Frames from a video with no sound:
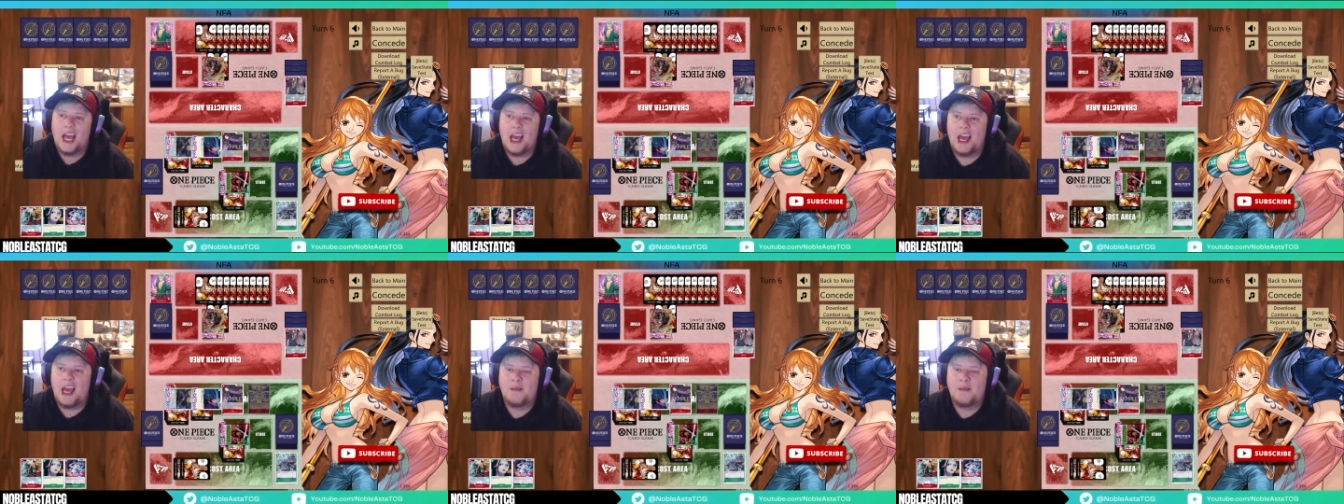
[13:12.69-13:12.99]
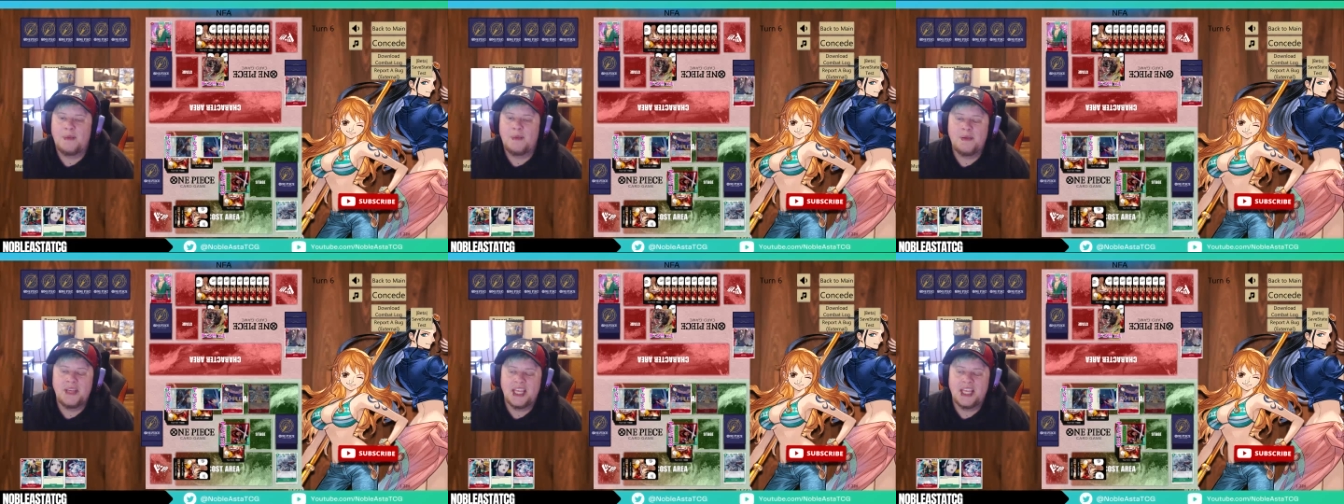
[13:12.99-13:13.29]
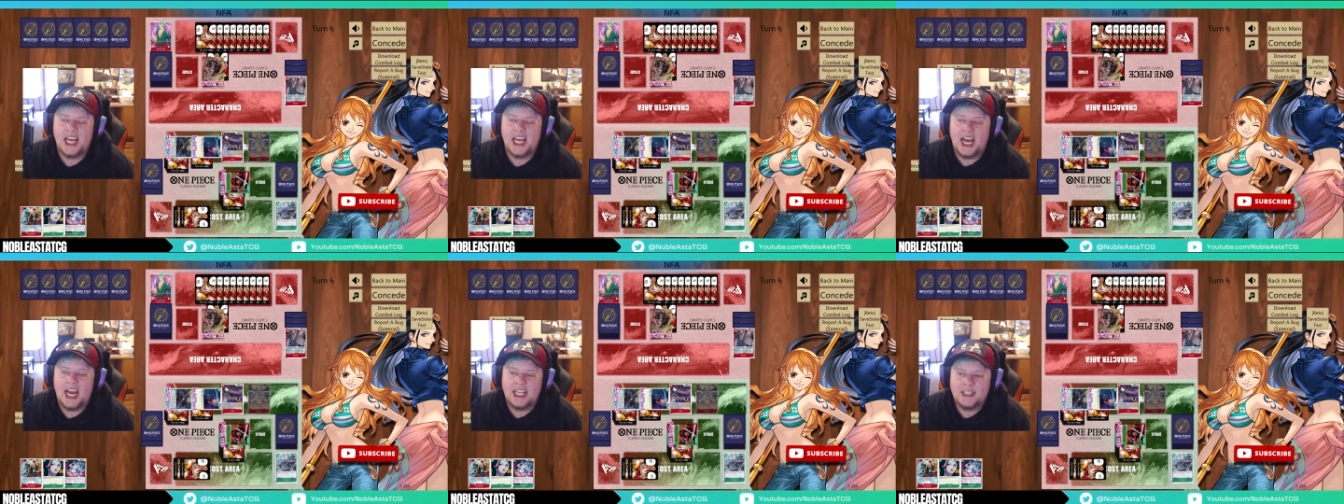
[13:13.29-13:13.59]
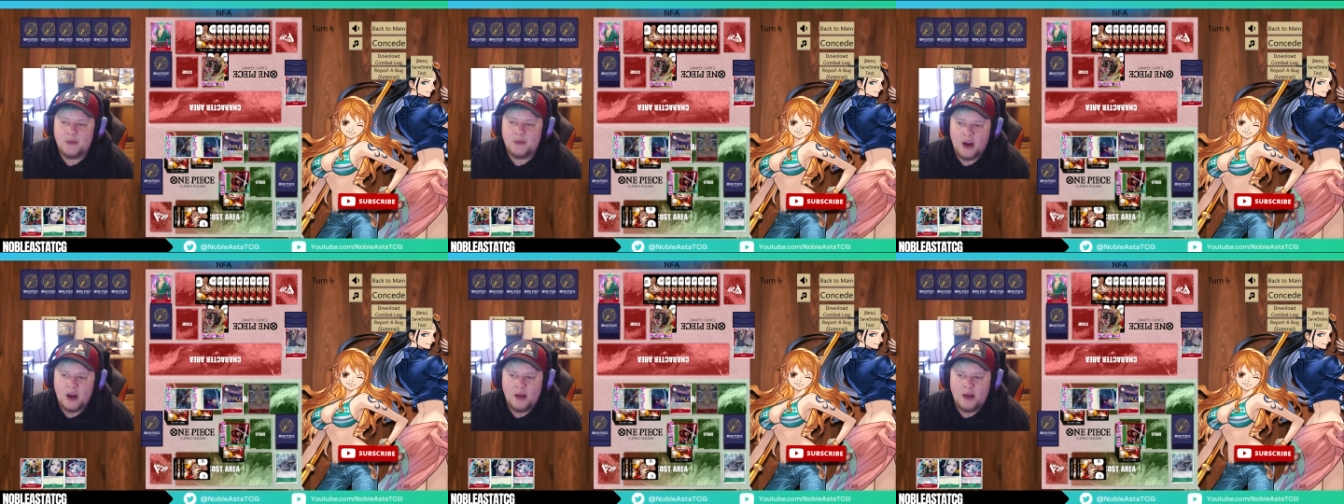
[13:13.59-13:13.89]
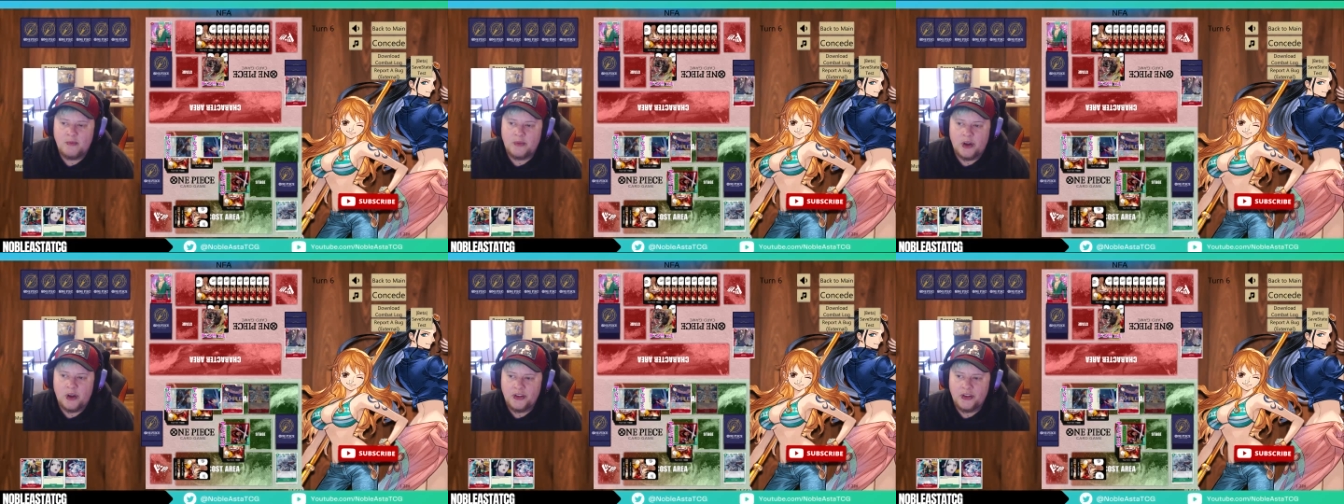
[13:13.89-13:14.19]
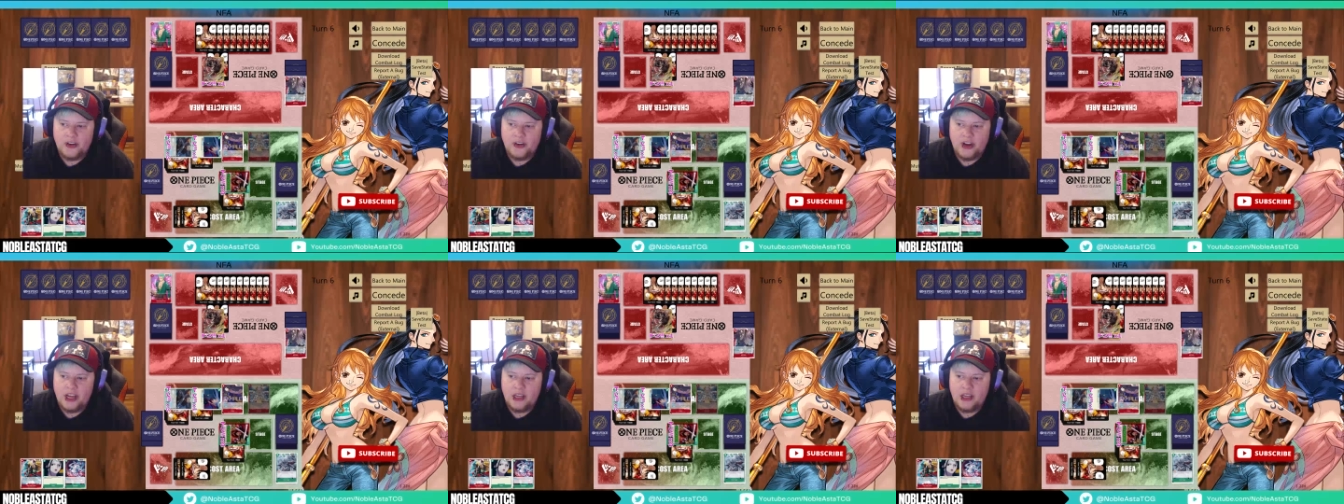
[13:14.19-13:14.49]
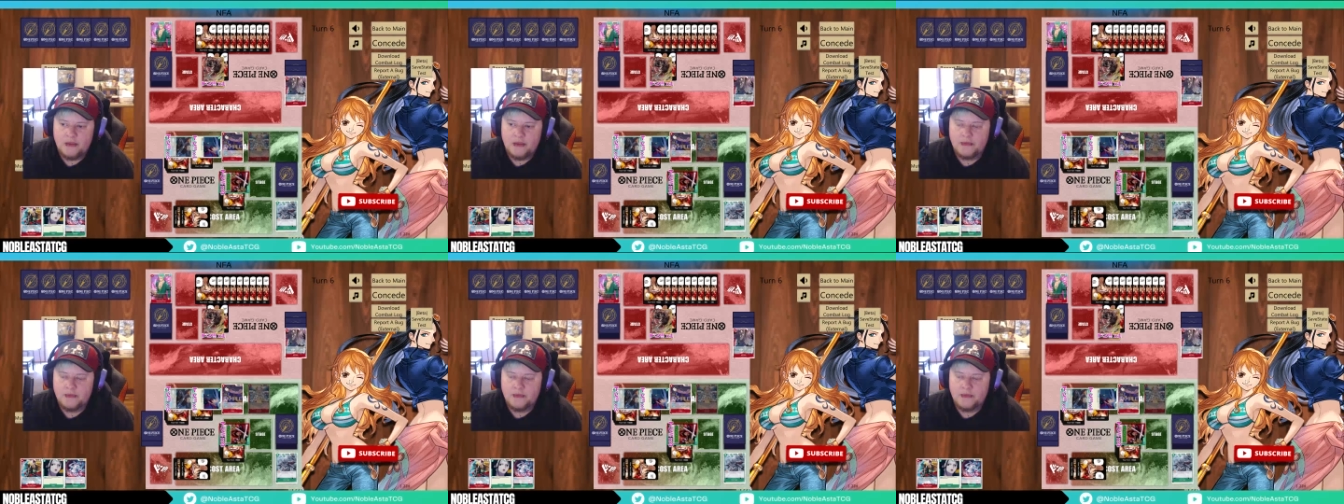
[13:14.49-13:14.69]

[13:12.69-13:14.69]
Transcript: And maybe that's where I'm faltering.